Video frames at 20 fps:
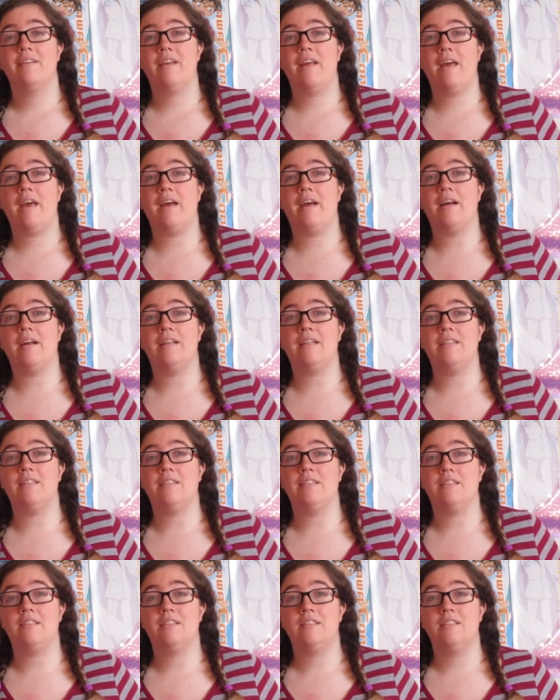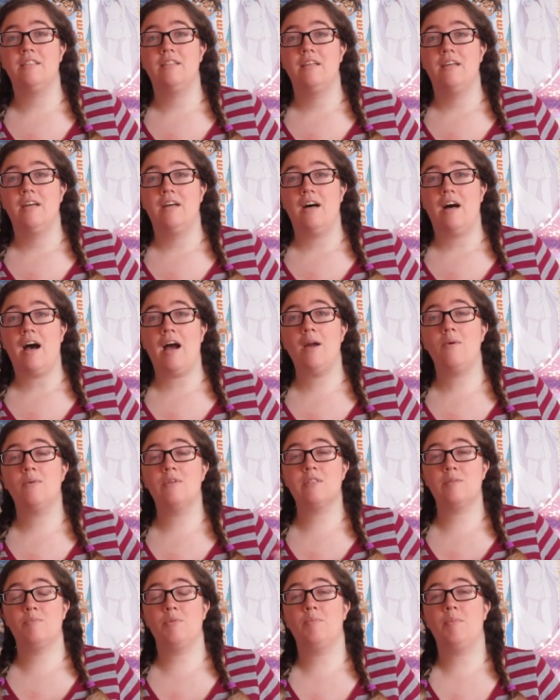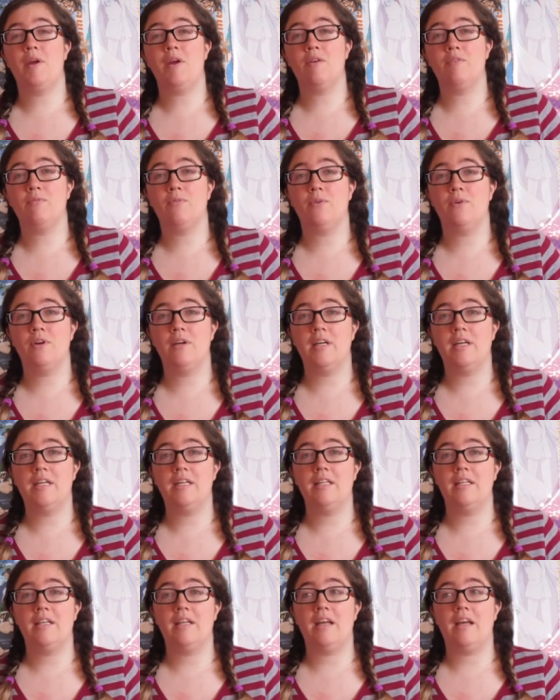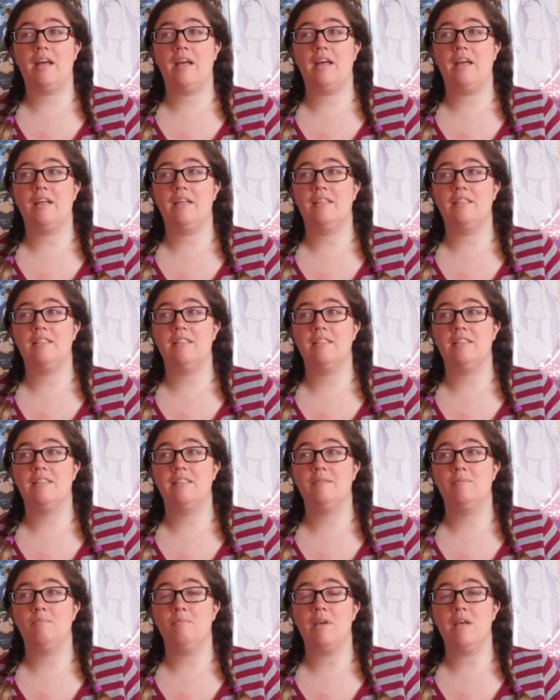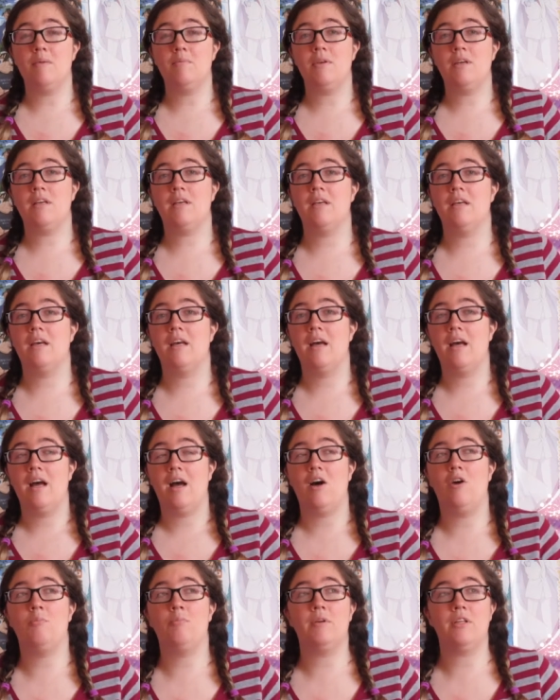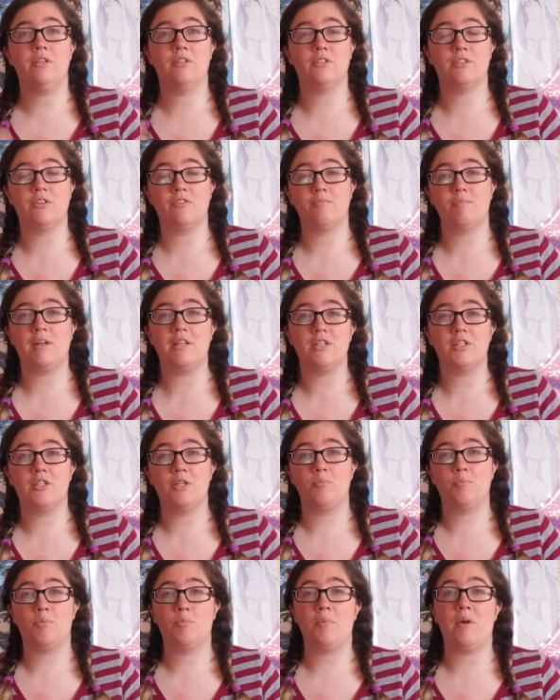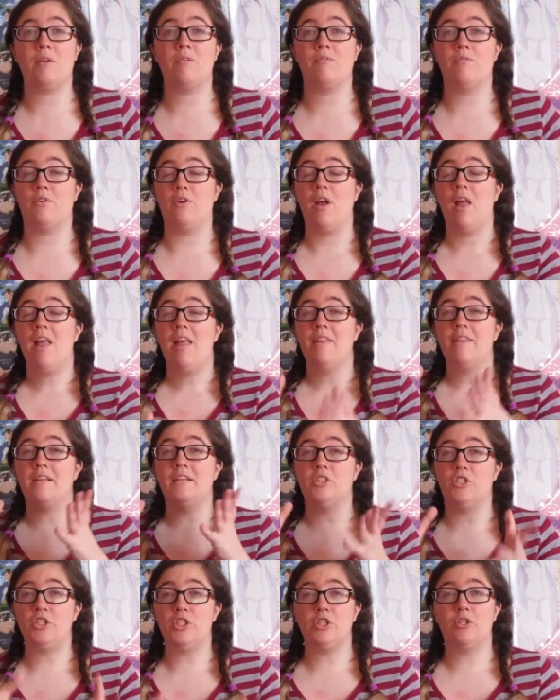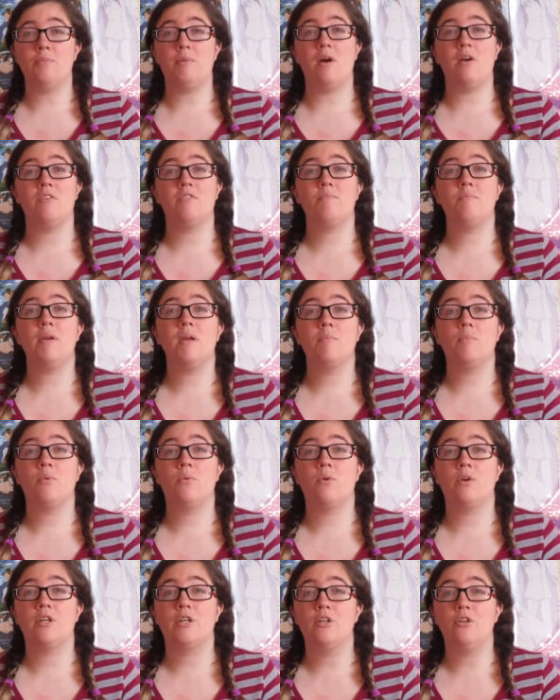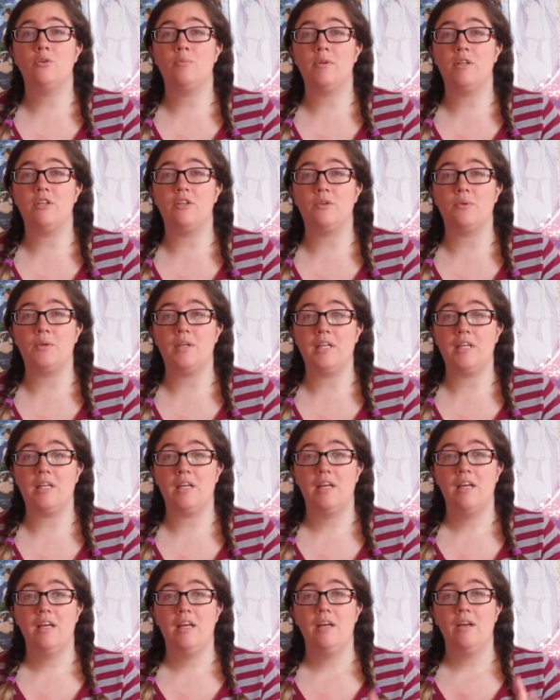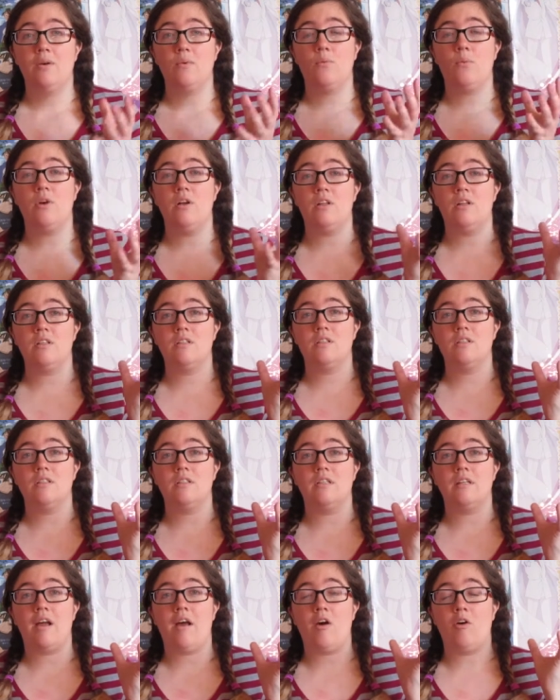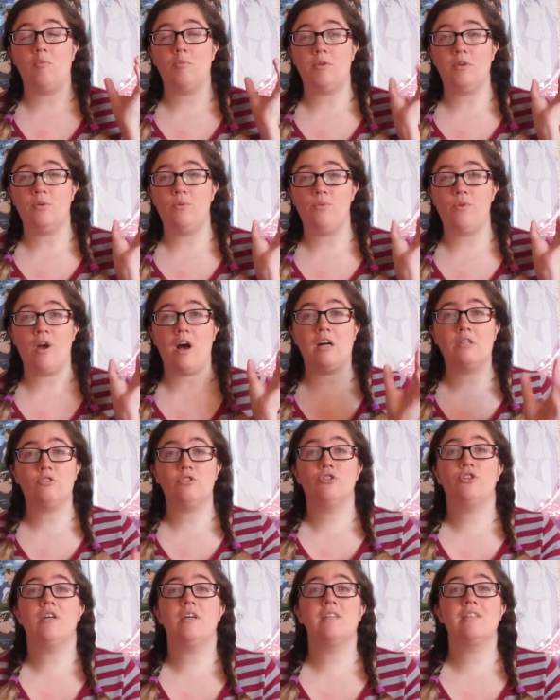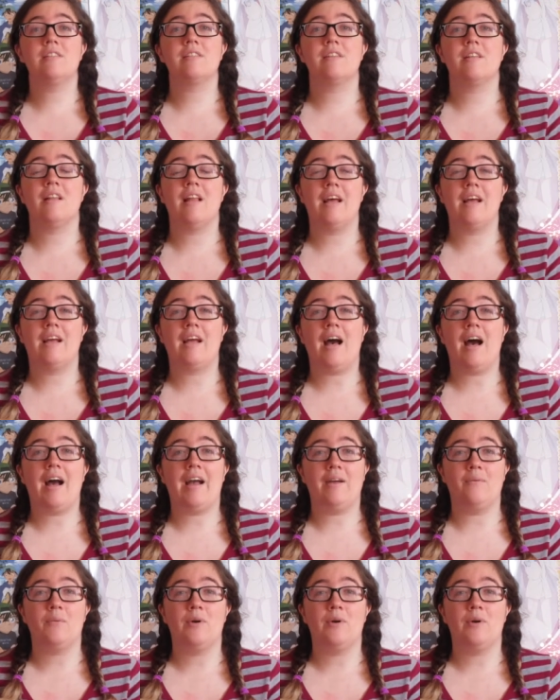and I wasn't prepared for it, and maybe helping yourself mentally prepare for the sheer amount of paperwork you'll be doing will help you not stress like I